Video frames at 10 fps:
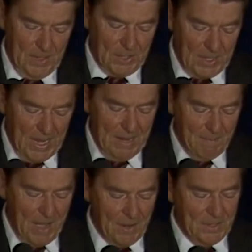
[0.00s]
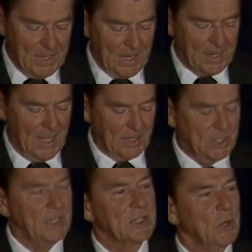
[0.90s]
Today, modern
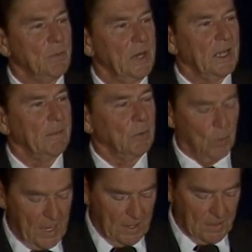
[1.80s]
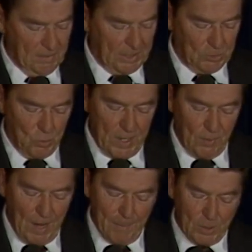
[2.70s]
technology is opening up greater and
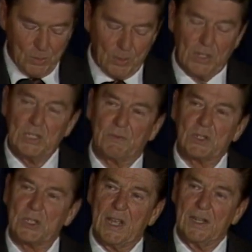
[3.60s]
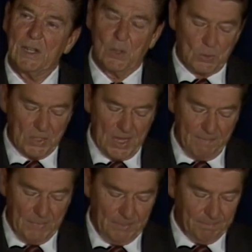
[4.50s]
greater opportunities for state and local
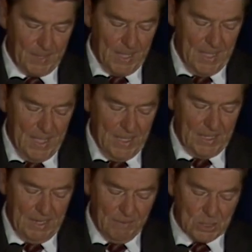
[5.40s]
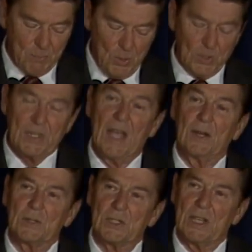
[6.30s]
government. Even small
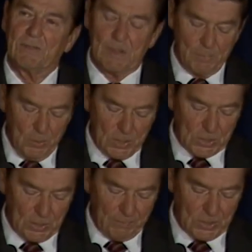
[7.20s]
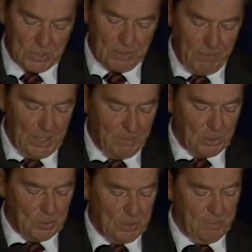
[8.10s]
towns have computer services available
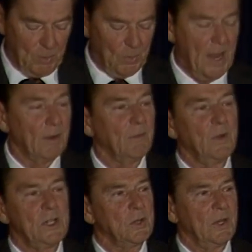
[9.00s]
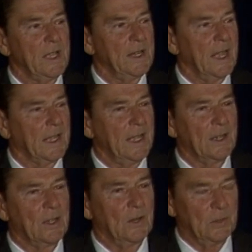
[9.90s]
to them that were out of reach only a decade
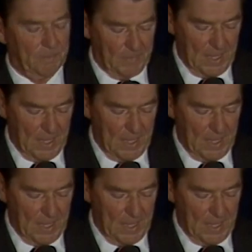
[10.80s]
ago.